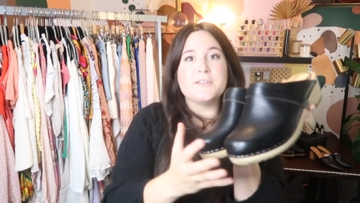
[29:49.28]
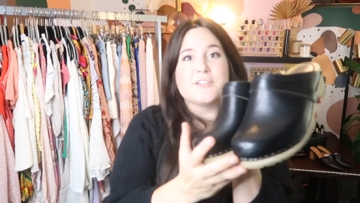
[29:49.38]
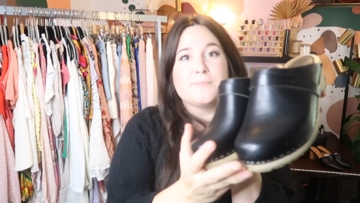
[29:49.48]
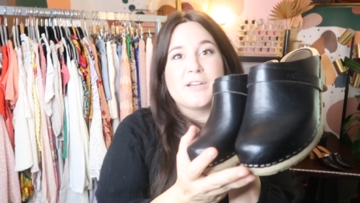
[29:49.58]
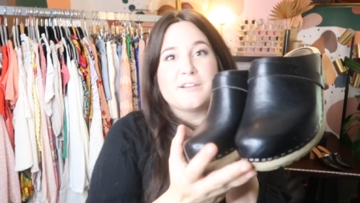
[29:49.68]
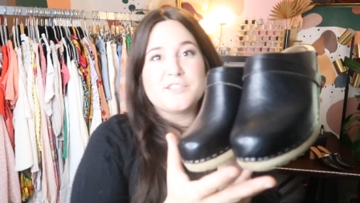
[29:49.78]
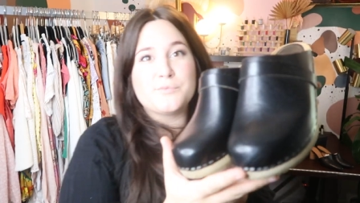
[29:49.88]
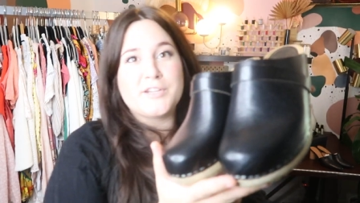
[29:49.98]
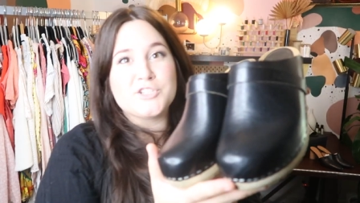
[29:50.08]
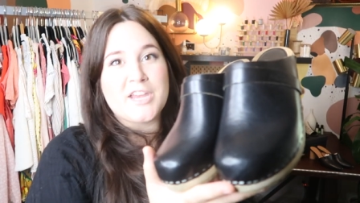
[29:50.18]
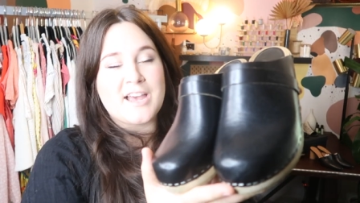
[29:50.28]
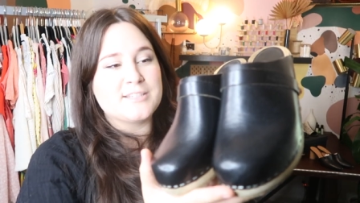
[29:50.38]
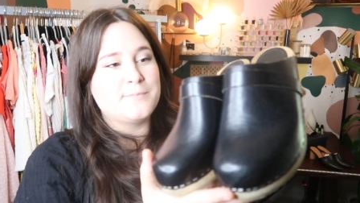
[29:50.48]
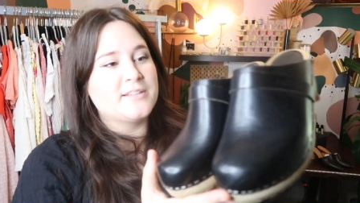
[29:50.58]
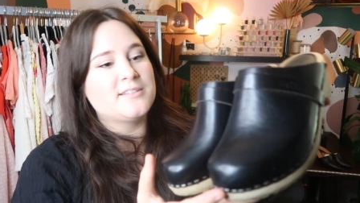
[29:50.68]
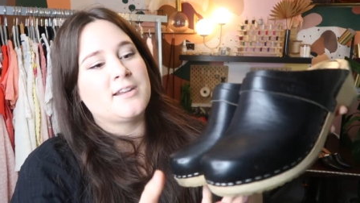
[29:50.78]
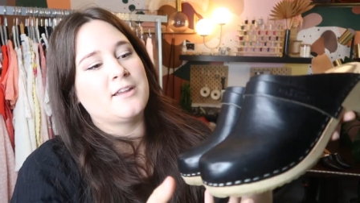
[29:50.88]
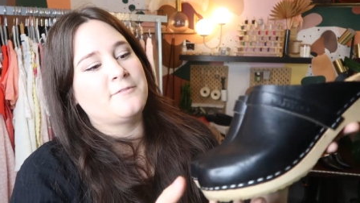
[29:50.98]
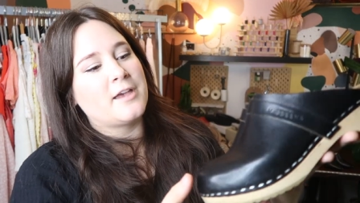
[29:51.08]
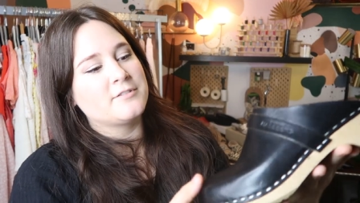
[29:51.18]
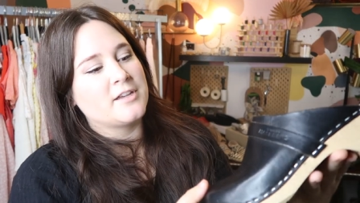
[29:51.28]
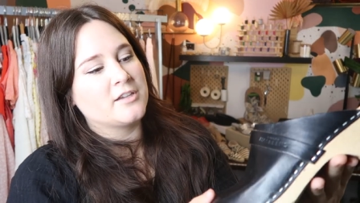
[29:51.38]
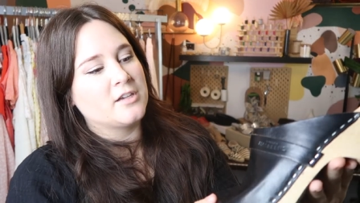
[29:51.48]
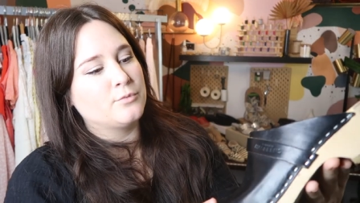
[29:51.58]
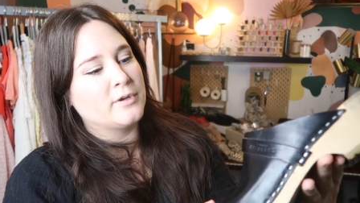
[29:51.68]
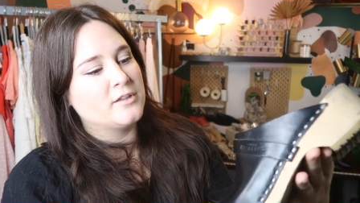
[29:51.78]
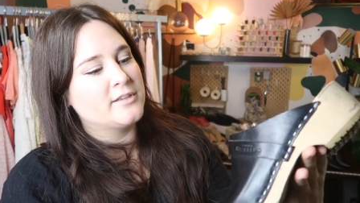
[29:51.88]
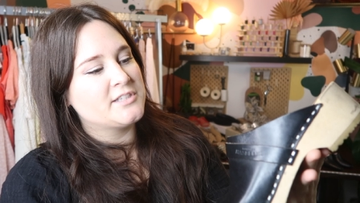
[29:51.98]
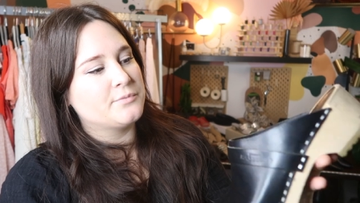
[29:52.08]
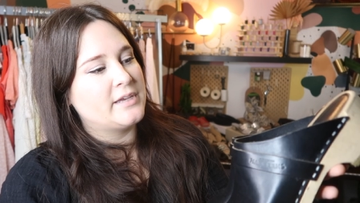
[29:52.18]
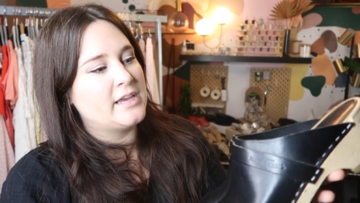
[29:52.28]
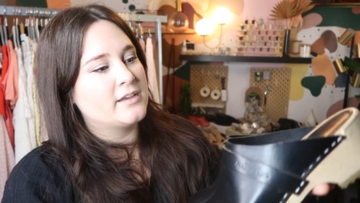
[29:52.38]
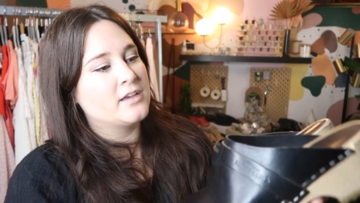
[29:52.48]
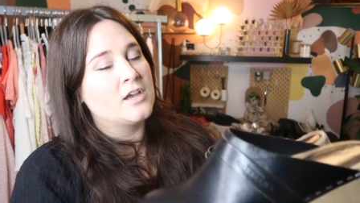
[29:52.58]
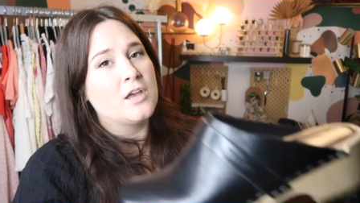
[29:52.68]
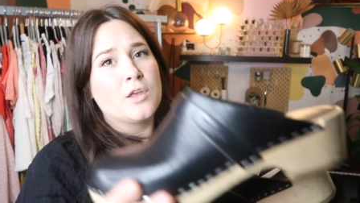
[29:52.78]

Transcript: these are a pair of Swedish Hasbeens that I found at Goodwill this week.